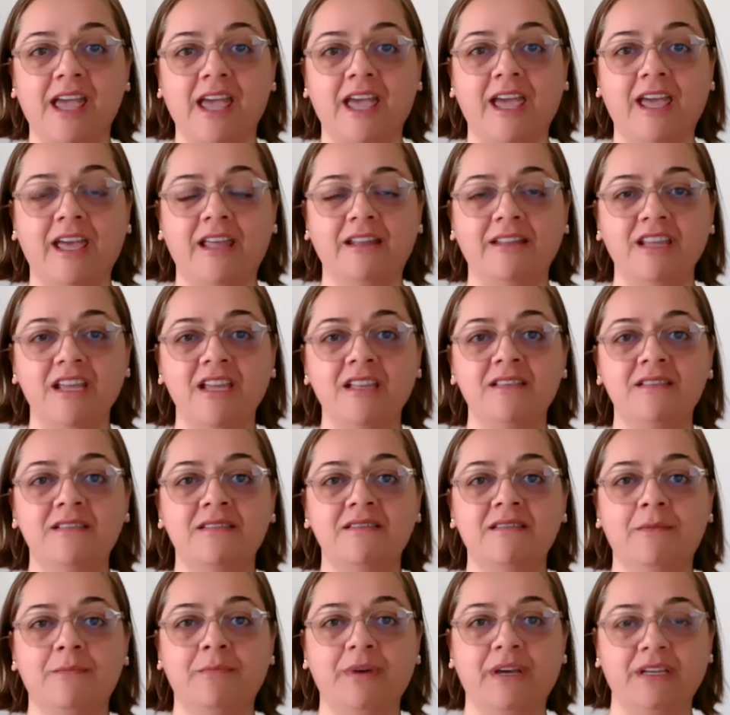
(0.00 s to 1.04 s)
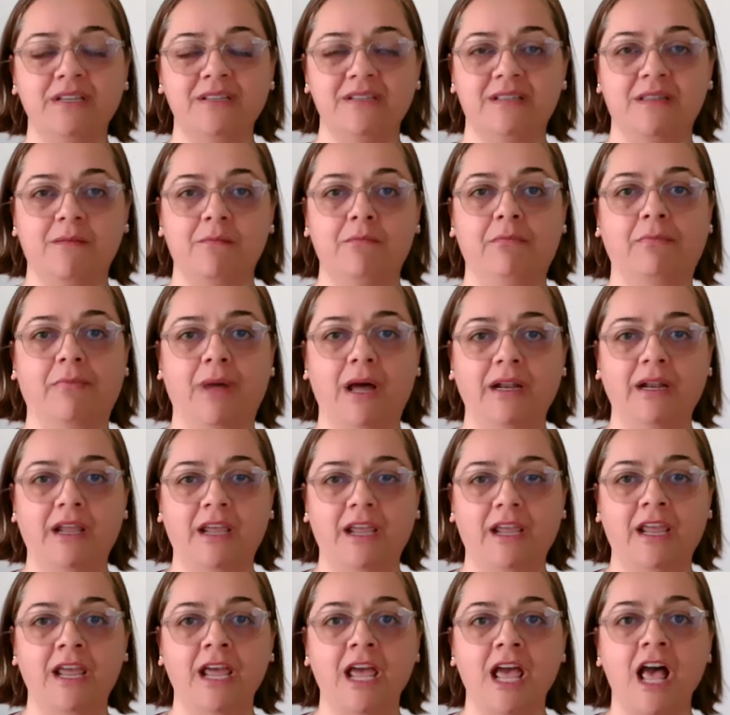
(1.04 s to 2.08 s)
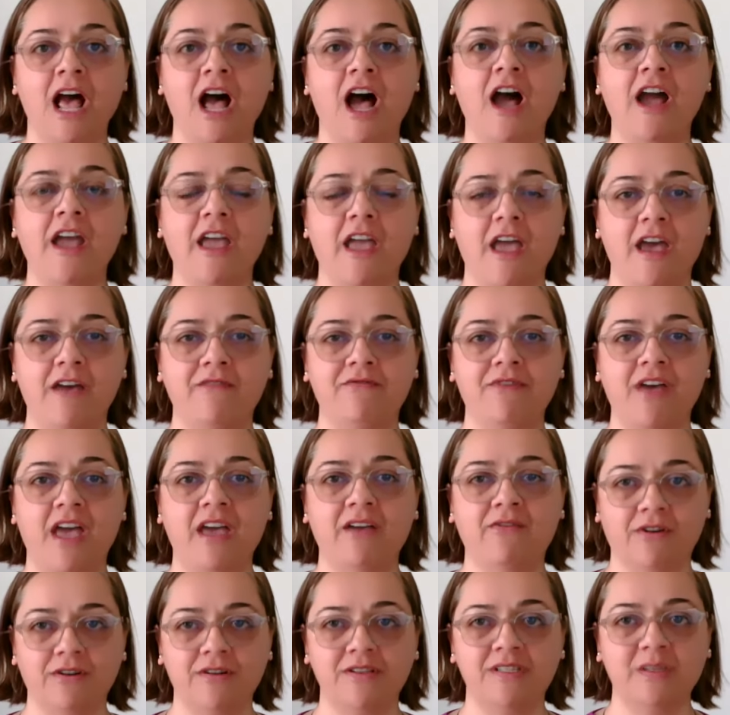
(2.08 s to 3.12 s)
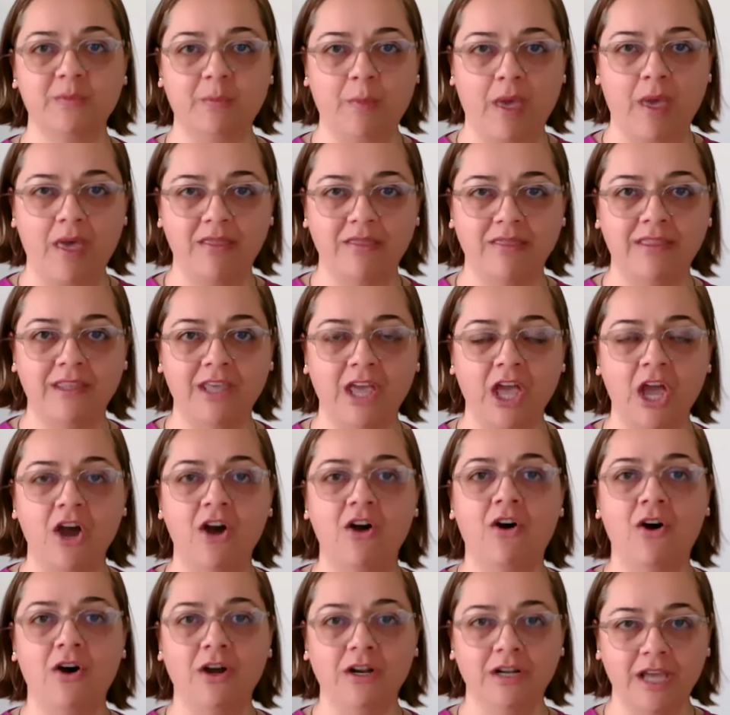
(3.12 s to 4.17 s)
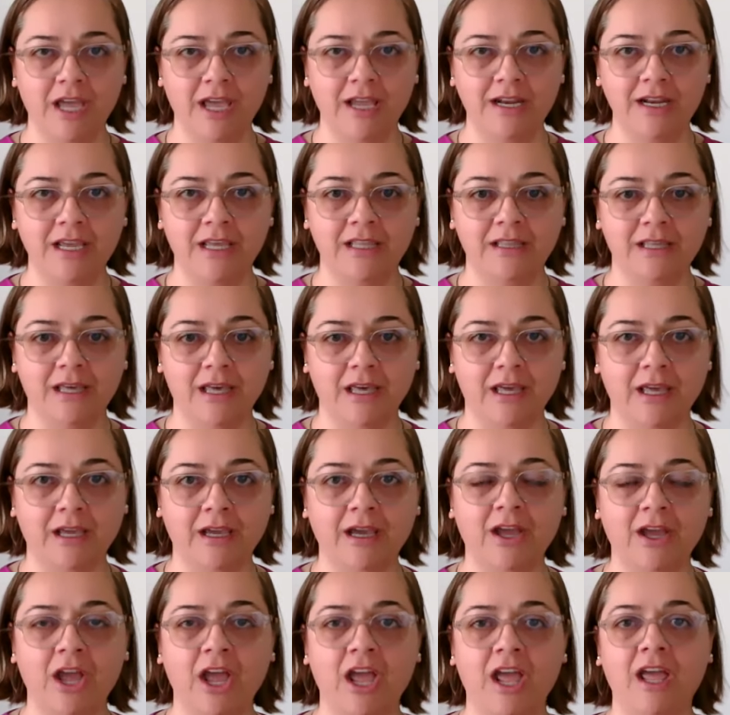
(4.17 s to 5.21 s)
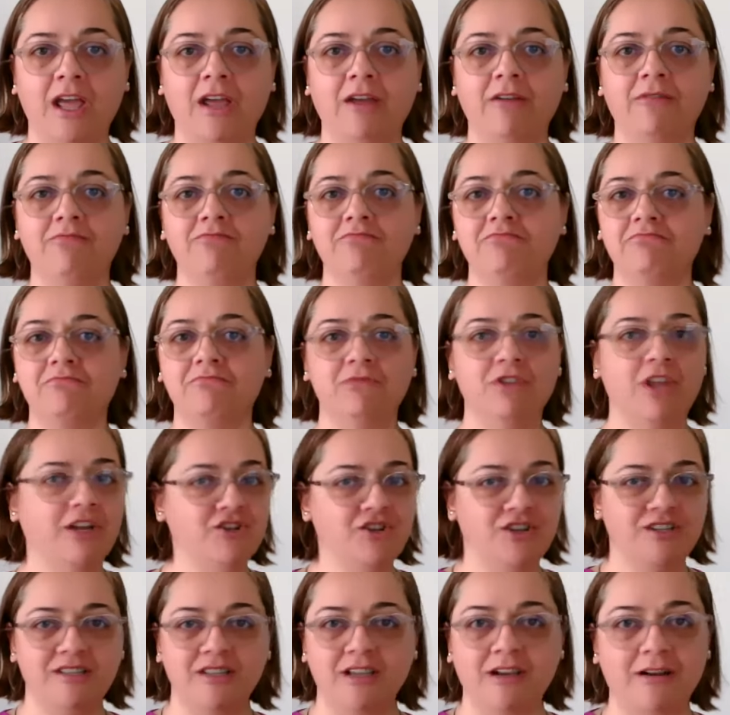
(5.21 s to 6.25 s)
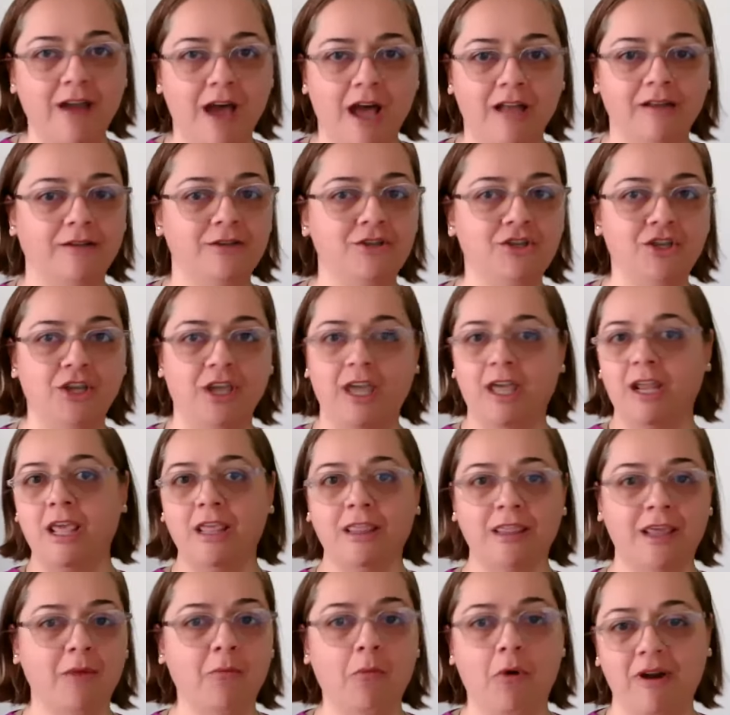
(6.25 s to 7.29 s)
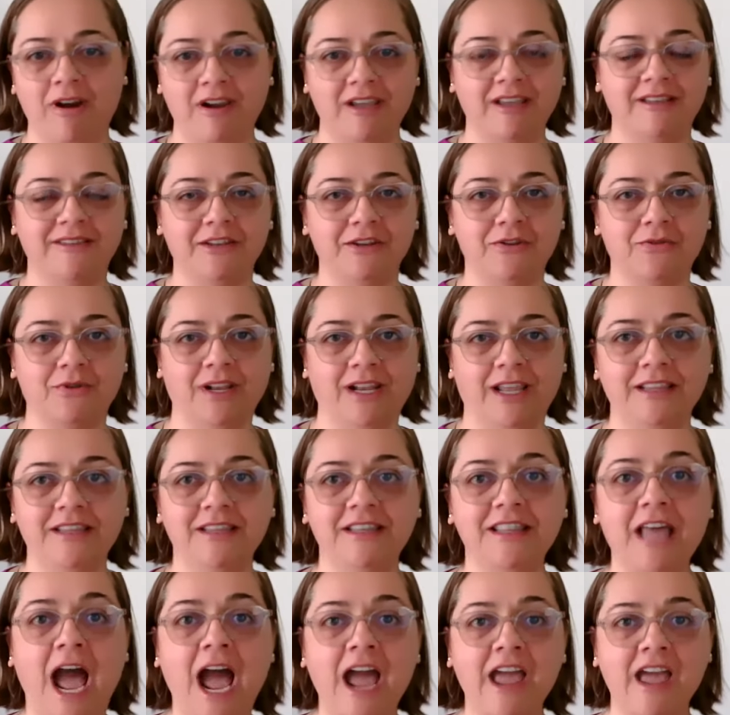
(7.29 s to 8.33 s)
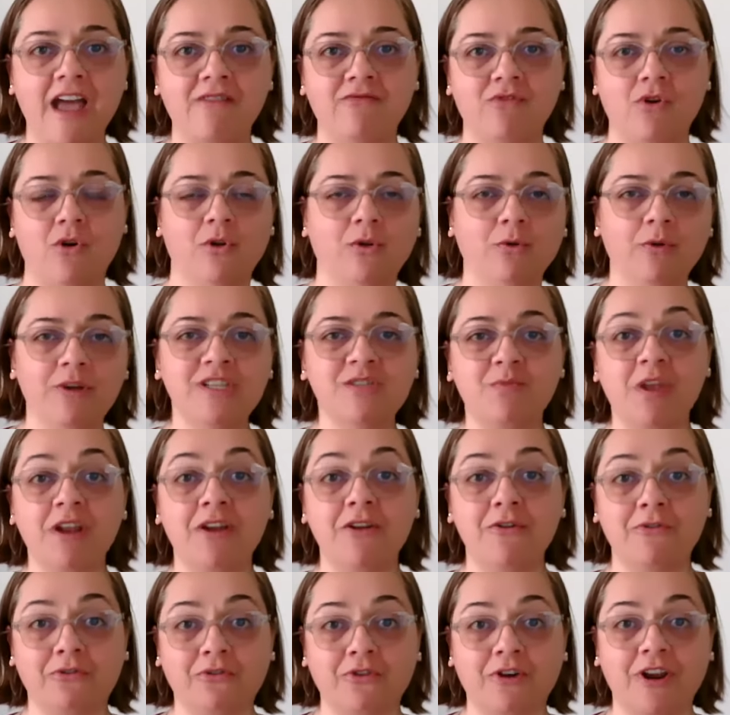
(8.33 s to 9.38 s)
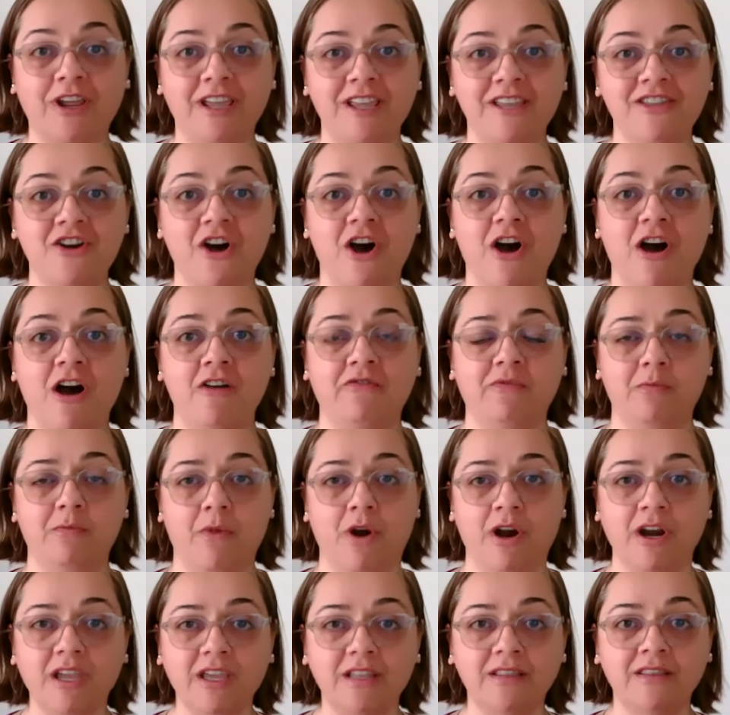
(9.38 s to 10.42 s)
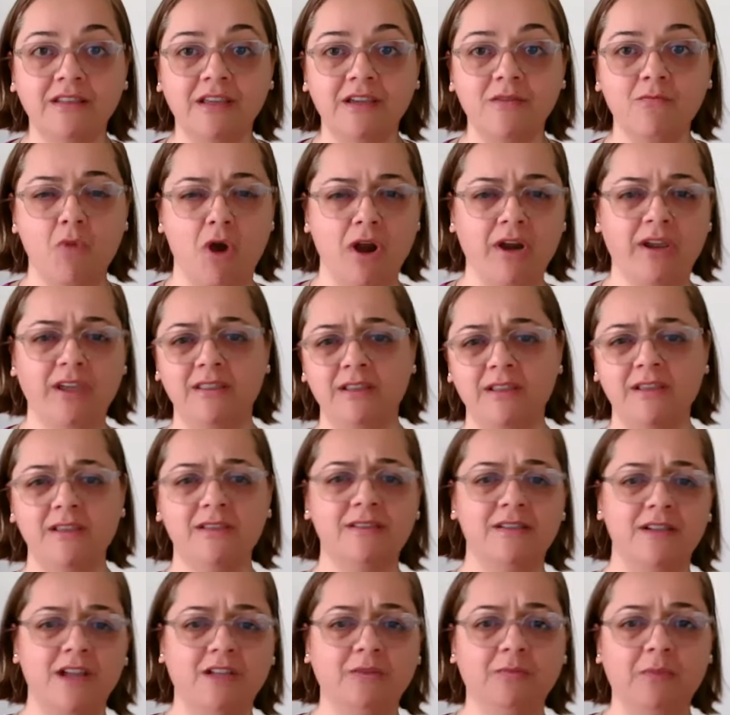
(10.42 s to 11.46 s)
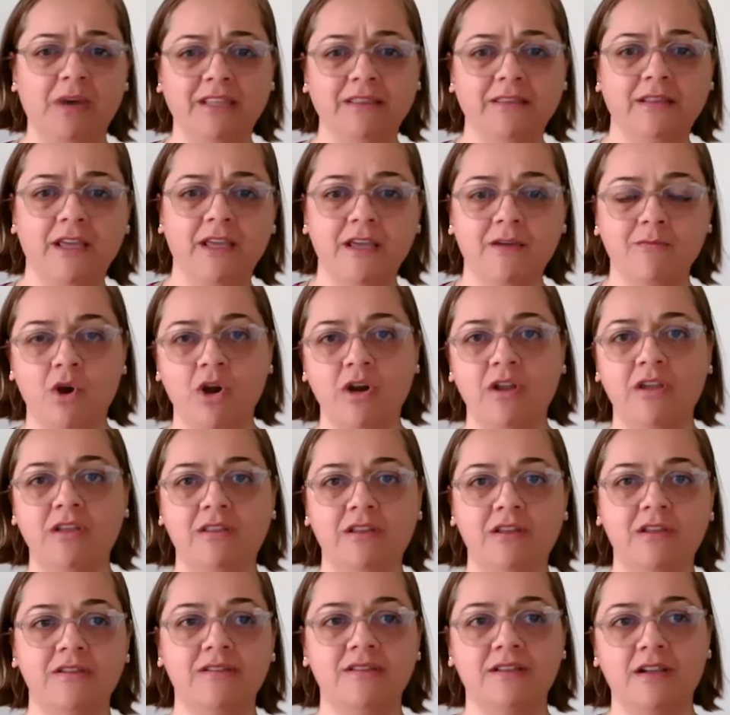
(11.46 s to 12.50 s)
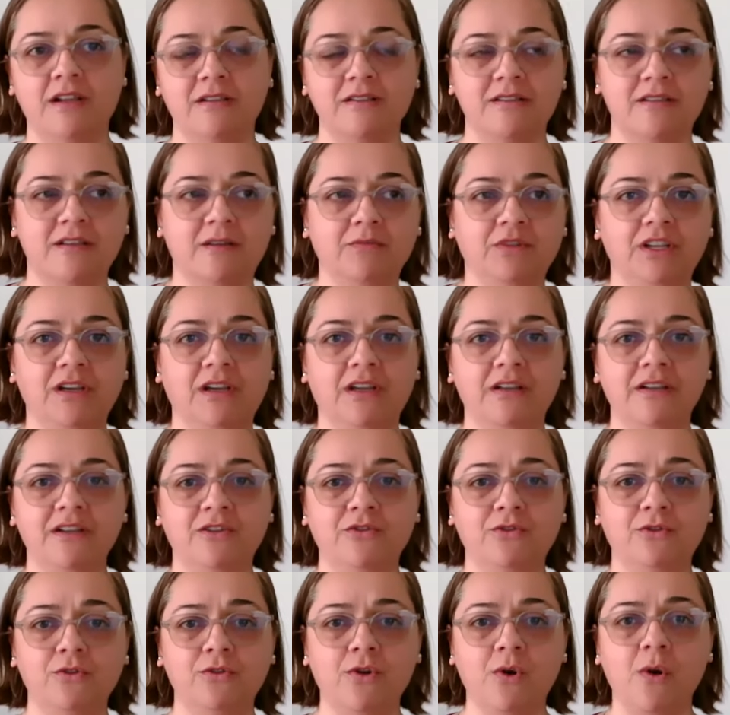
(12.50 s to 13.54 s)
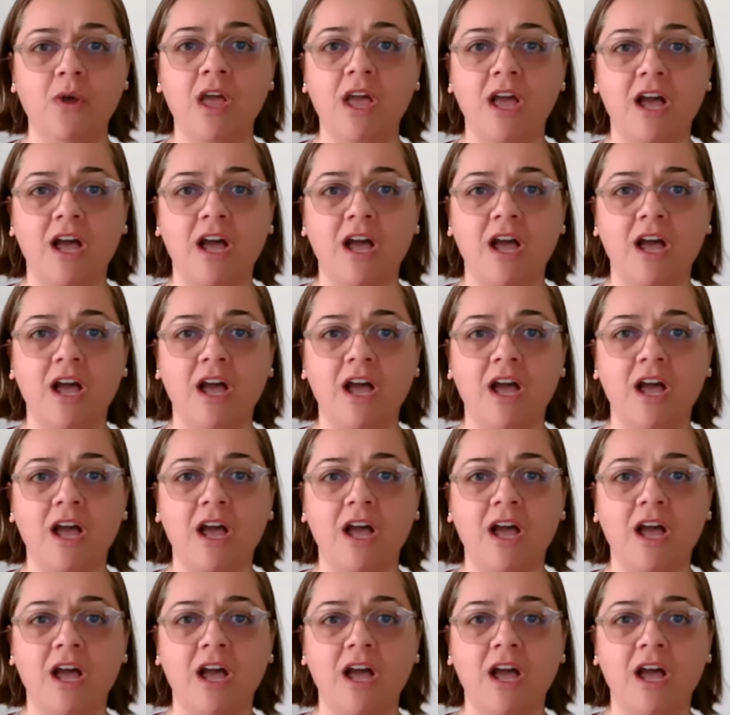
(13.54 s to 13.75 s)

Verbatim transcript: And it's the best money I have ever spent on anything not just technology, anything marketing related. I have always been afraid of marketing. Marketing is not my thing. Marketing is not something I need to do.